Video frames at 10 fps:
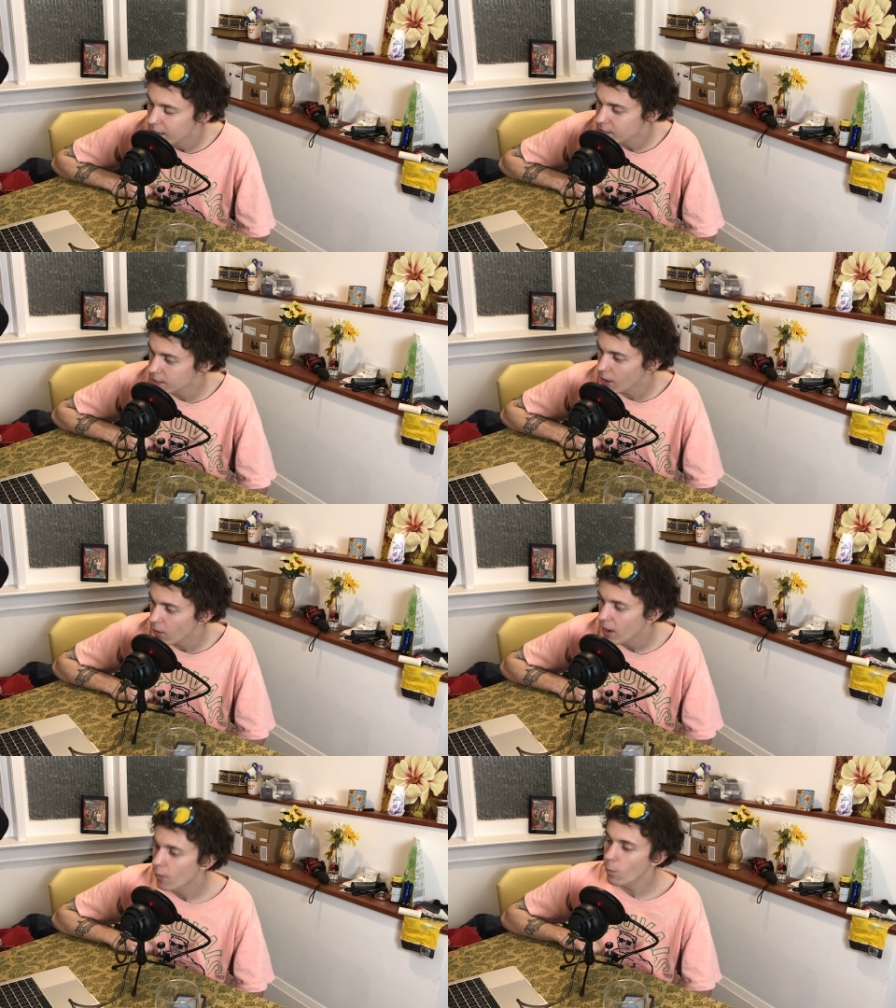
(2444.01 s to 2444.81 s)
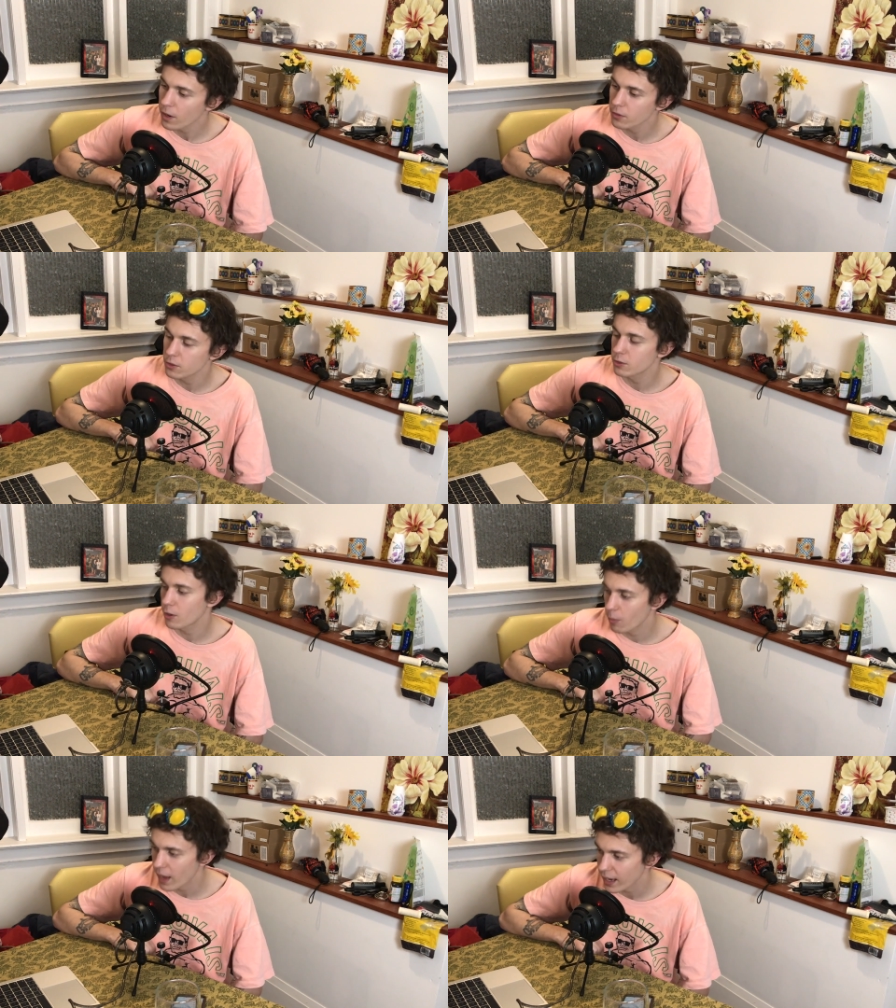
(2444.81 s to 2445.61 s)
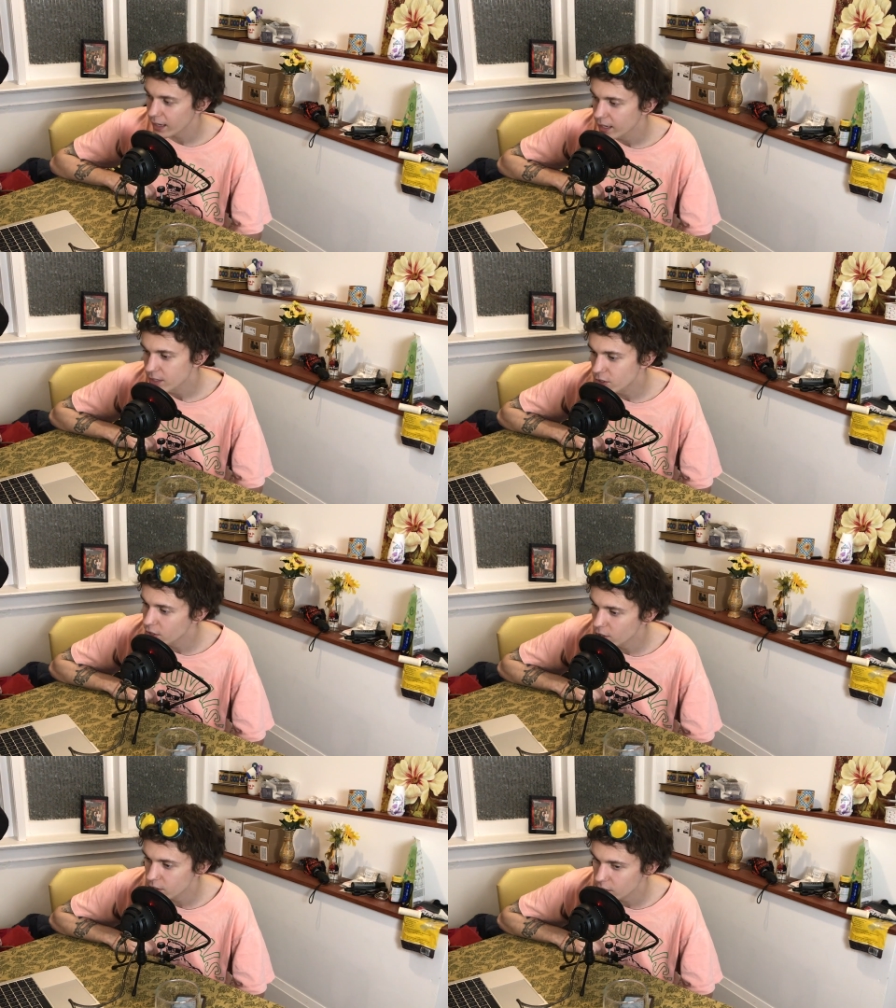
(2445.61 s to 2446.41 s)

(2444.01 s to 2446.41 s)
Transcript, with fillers: So why don't you go back to your